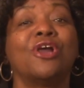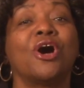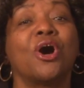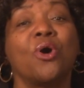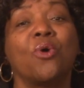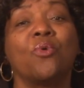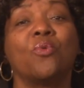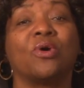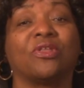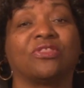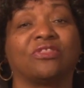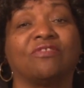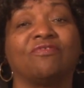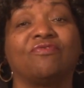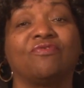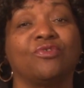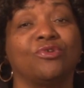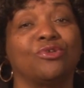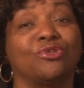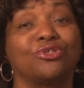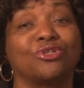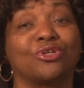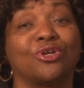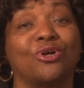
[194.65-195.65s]
know what the
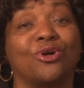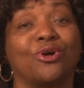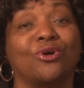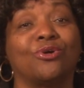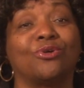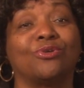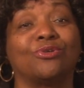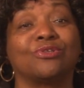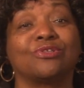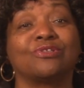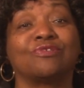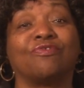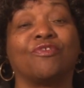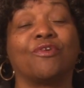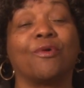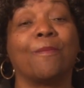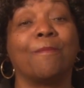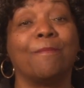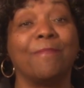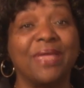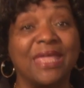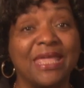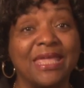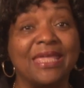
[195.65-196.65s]
future holds for
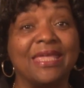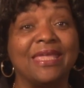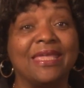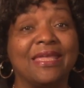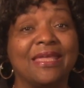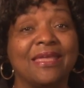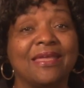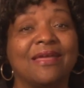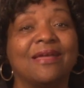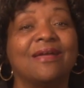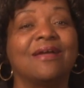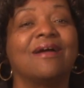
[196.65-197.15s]
me,